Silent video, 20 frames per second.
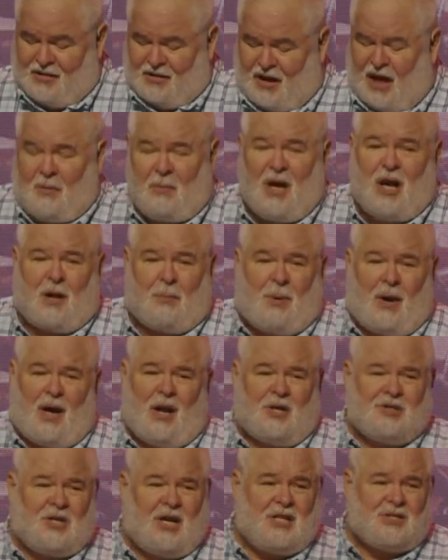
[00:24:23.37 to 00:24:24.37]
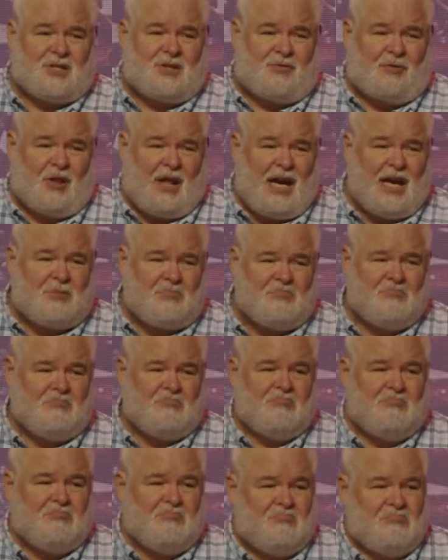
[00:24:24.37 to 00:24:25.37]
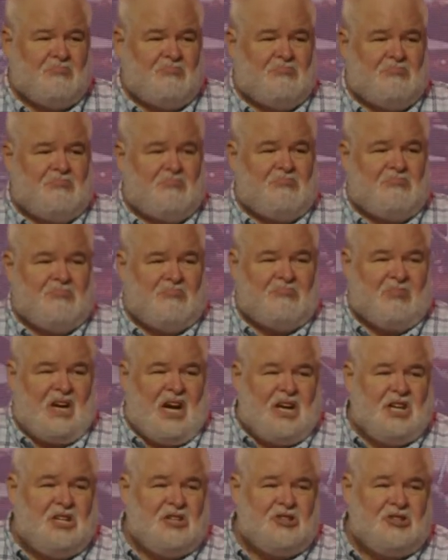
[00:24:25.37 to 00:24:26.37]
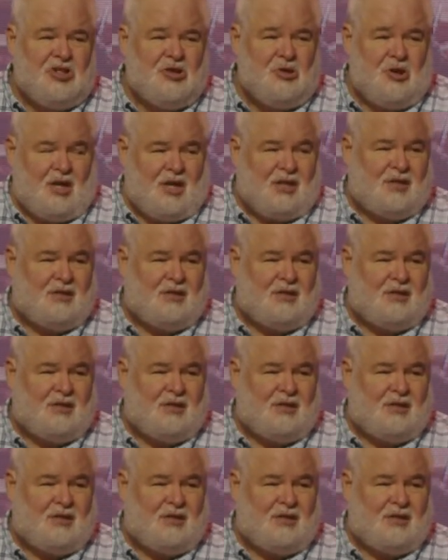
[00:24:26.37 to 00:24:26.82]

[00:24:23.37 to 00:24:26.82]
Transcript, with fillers: I'm not apologizing for that. I didn't do it.